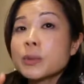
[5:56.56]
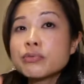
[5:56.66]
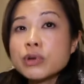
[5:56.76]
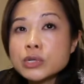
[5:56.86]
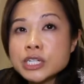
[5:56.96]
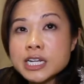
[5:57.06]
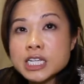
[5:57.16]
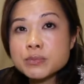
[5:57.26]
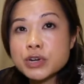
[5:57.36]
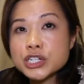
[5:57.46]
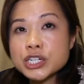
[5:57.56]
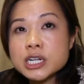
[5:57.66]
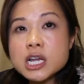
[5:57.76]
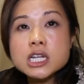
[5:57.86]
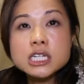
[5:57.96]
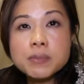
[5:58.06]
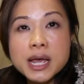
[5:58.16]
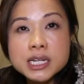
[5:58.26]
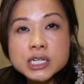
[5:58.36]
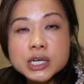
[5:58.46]
the protein expression,
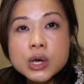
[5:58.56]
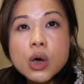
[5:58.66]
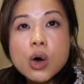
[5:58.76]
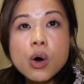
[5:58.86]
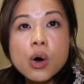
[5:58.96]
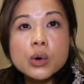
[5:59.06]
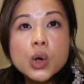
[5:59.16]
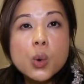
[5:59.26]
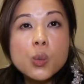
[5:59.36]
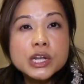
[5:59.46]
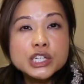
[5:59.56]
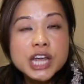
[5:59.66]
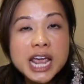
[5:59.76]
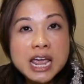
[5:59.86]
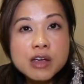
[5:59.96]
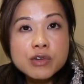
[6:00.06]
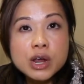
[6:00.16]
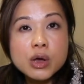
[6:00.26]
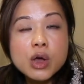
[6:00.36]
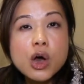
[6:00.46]
depending on which
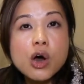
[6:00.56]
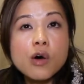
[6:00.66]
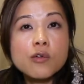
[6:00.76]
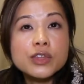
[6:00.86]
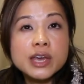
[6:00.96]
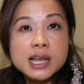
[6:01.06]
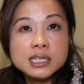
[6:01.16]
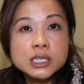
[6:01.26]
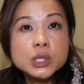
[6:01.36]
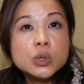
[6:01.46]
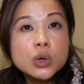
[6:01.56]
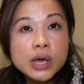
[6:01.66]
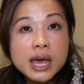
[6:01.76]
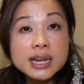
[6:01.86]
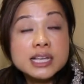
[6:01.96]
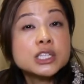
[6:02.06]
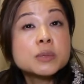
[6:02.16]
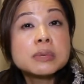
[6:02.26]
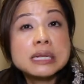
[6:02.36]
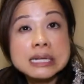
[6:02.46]
area of the cancer you look at is
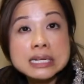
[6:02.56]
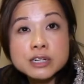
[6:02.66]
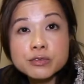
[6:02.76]
completely